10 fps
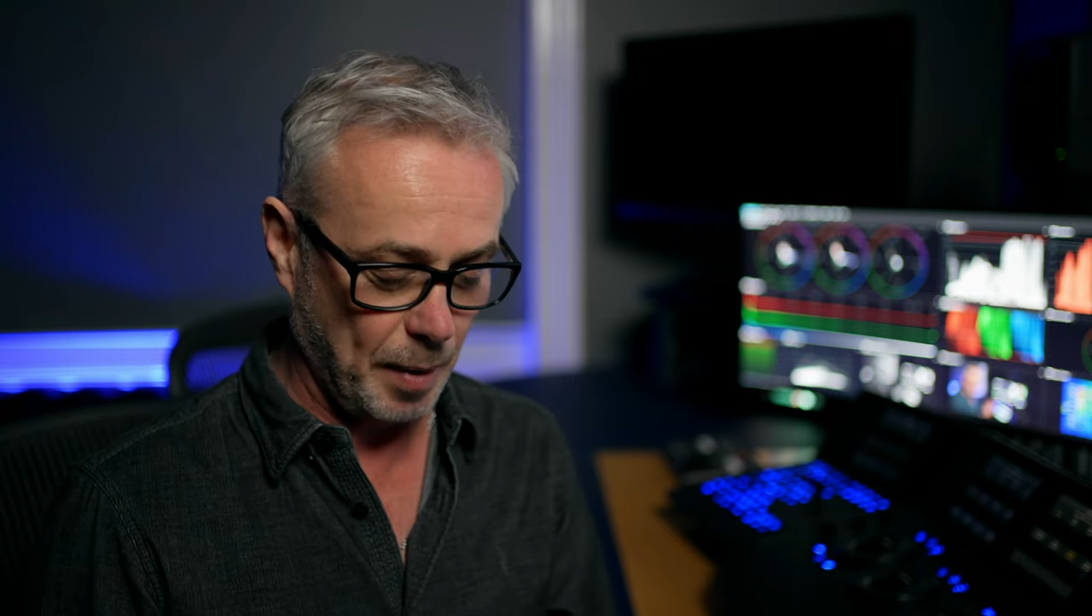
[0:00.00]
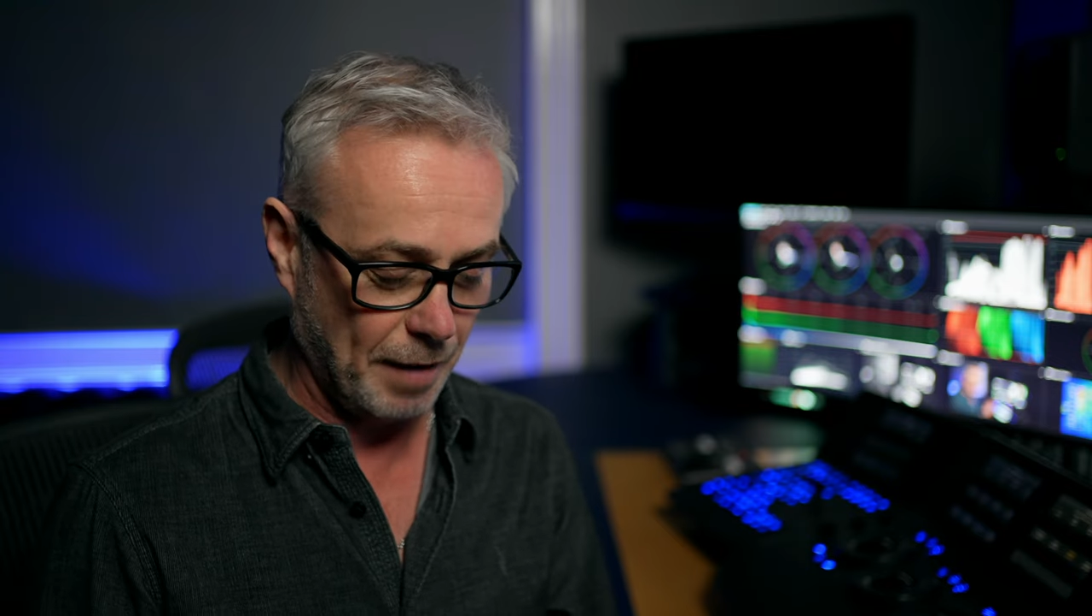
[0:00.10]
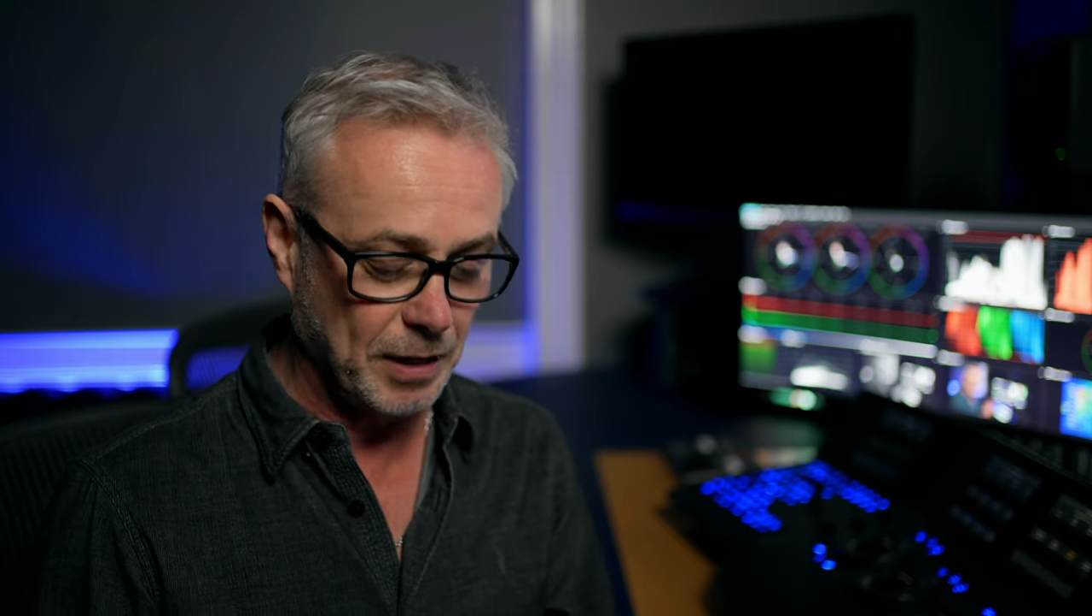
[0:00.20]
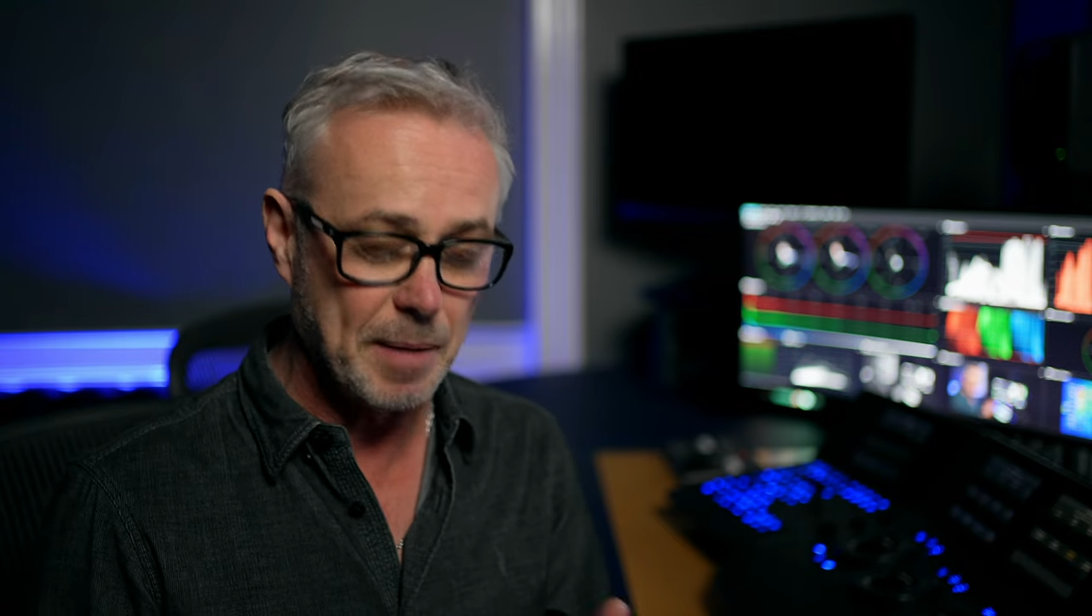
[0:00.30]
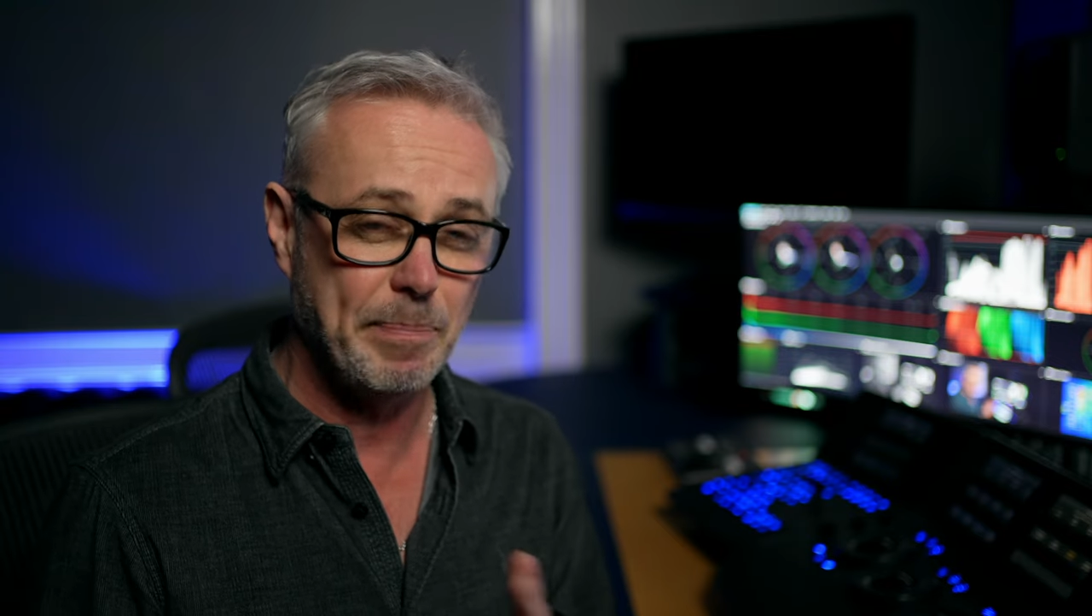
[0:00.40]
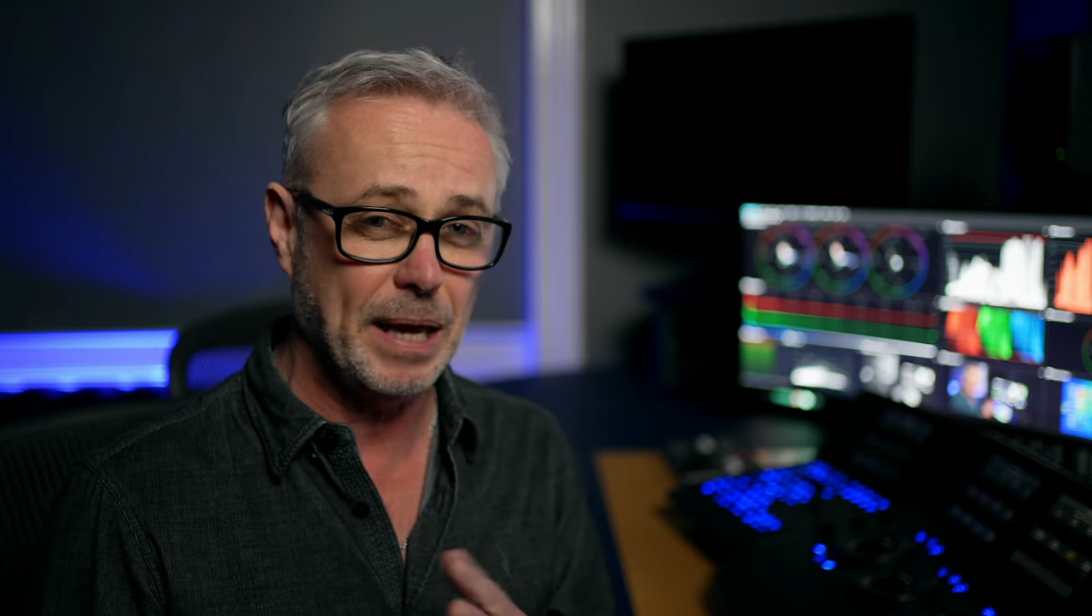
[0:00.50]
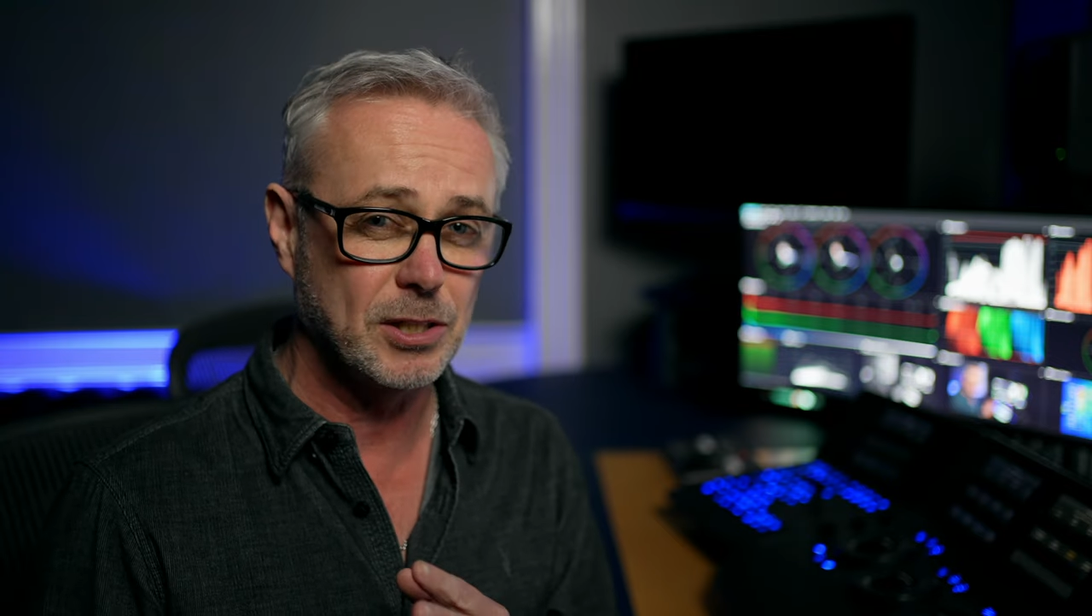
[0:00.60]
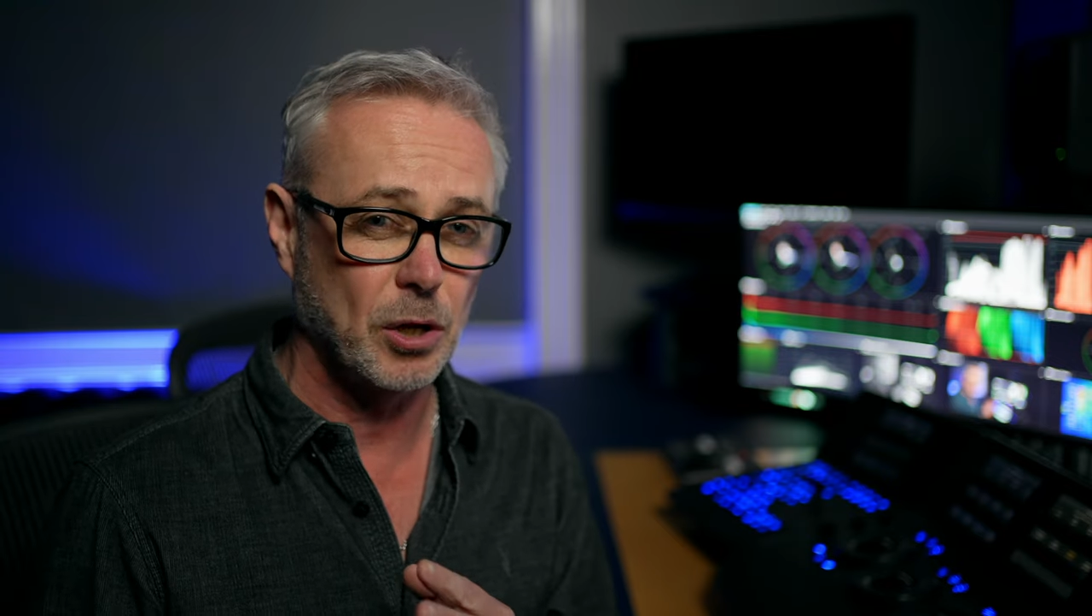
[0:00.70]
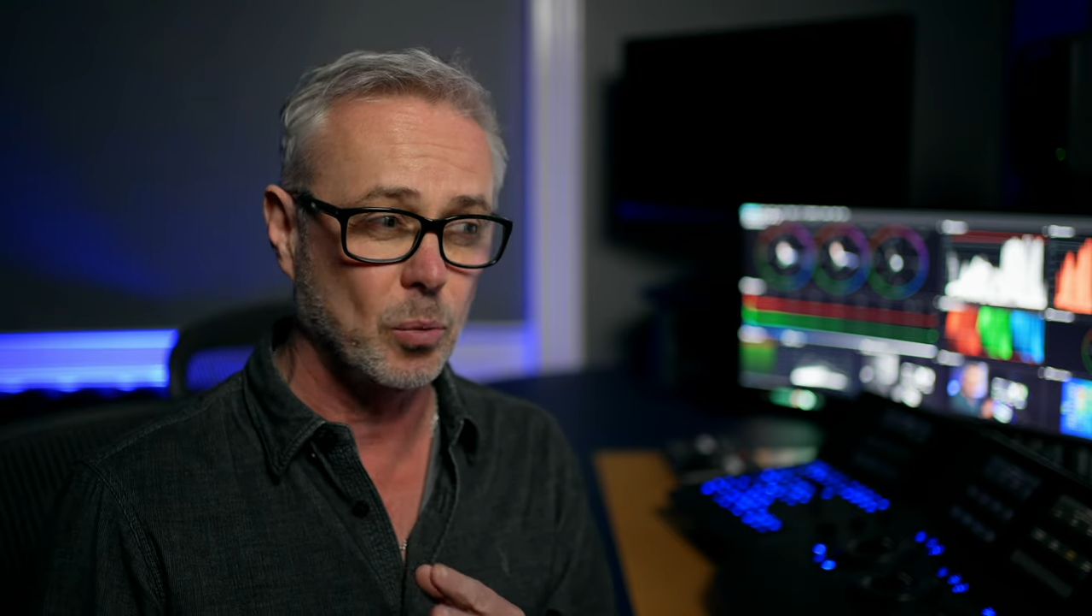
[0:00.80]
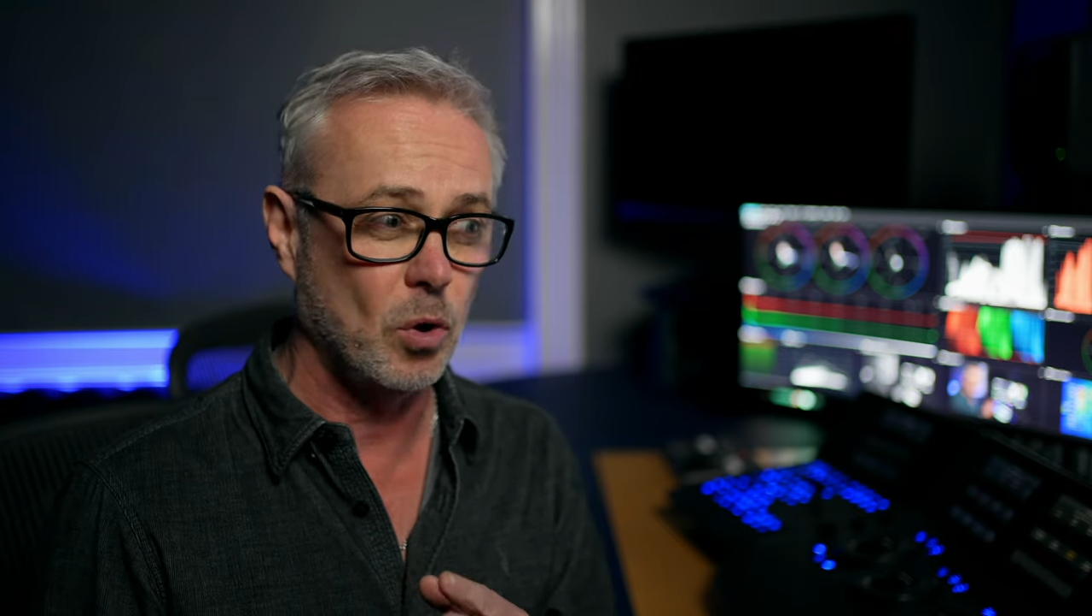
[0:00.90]
but I've done it
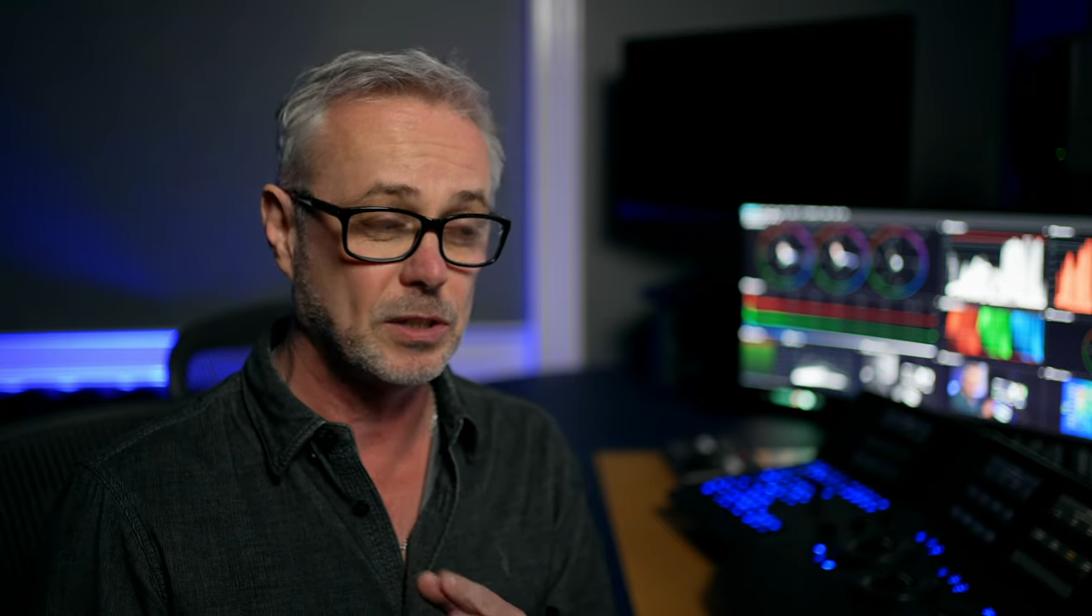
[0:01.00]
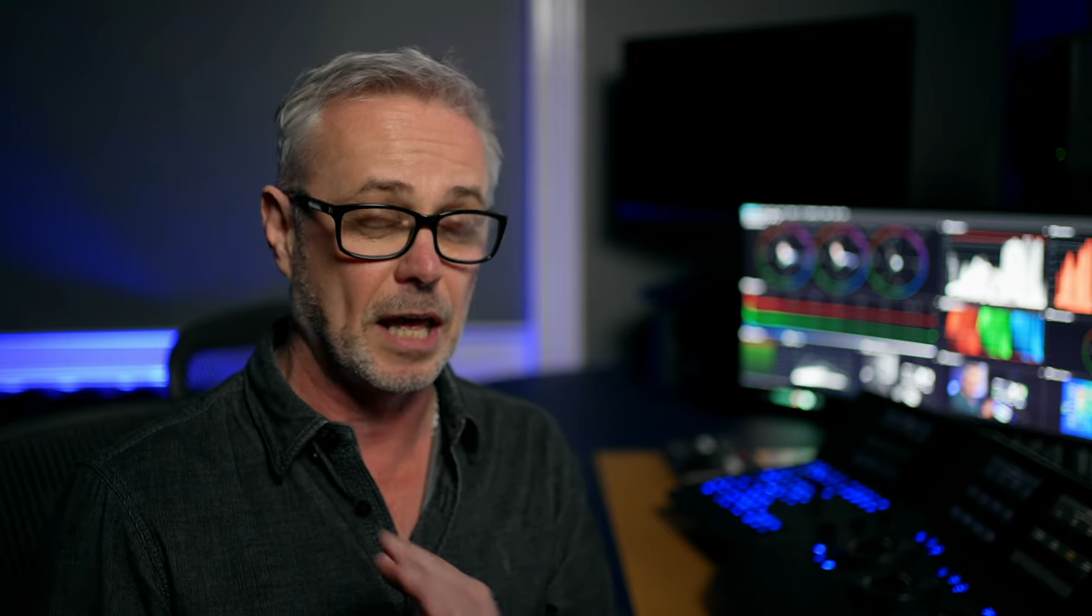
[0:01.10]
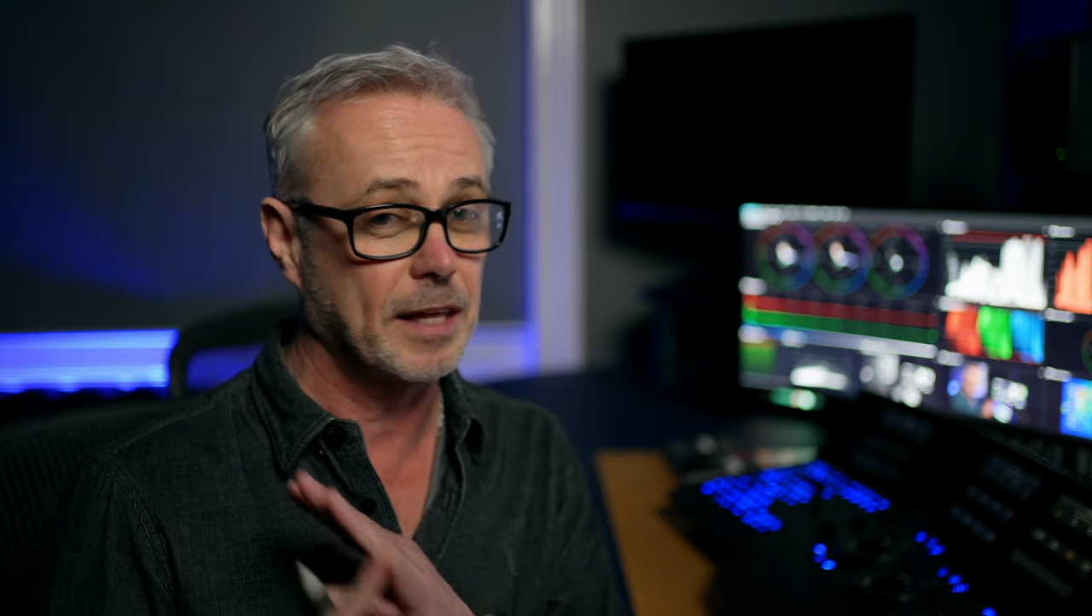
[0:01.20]
based on the ones that I